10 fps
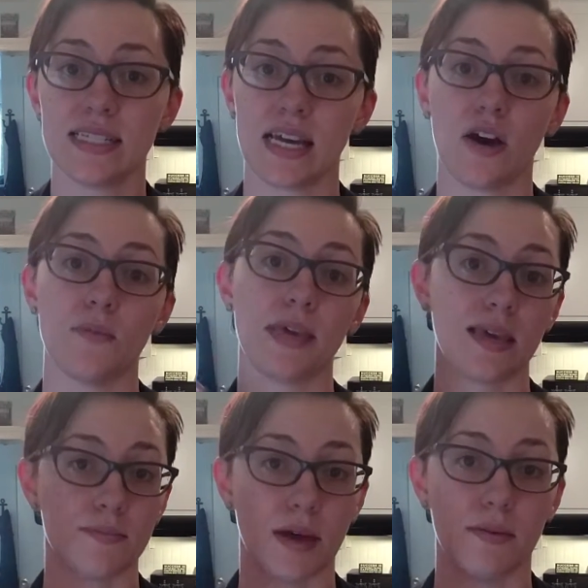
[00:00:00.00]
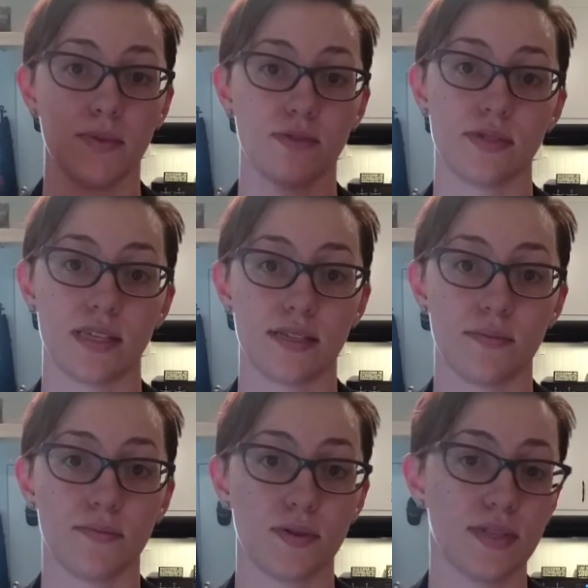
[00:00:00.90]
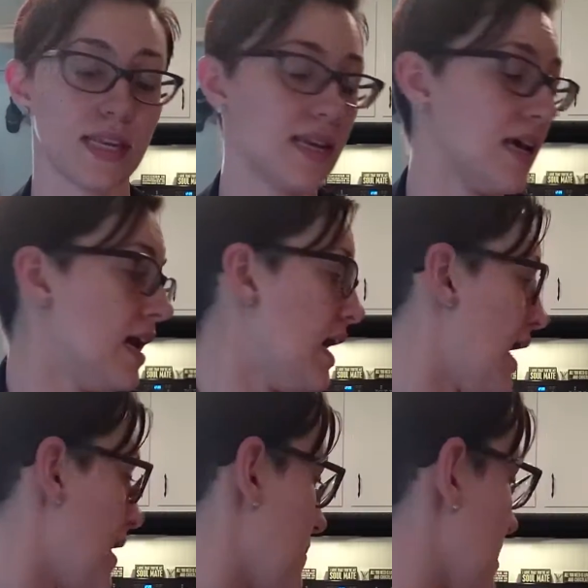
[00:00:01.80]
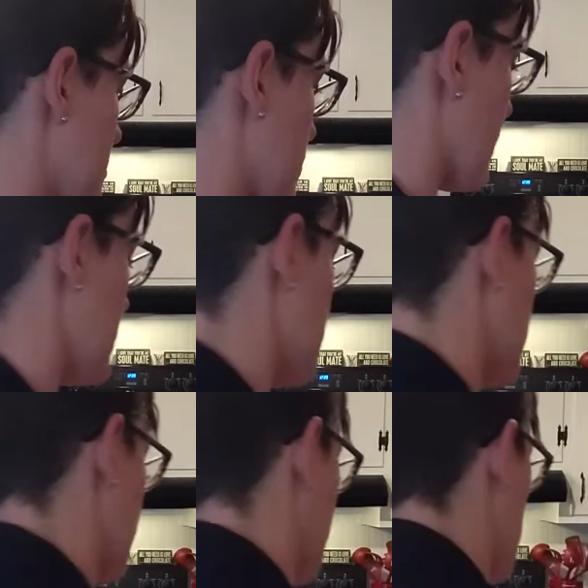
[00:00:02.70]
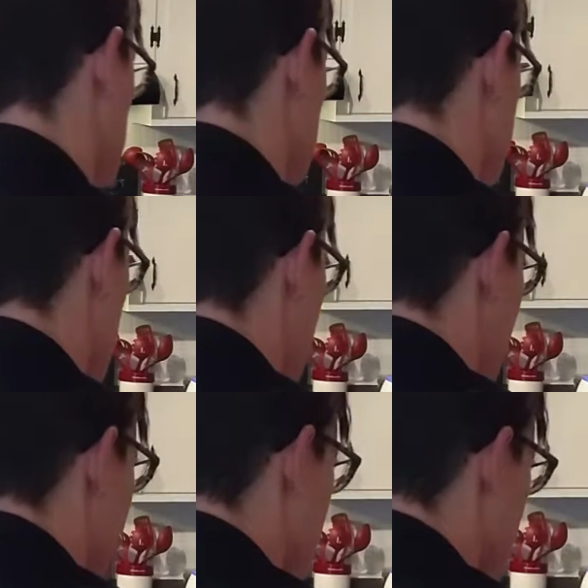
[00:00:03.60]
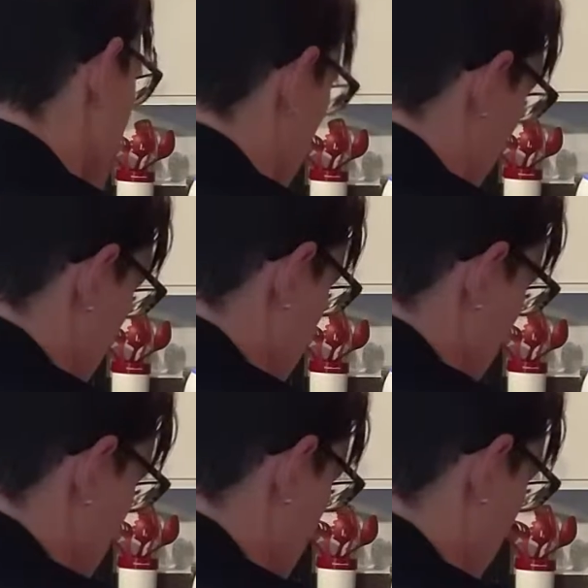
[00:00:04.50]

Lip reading: to help keep my immune system boosted. And it's great to diffuse. It smells like Christmas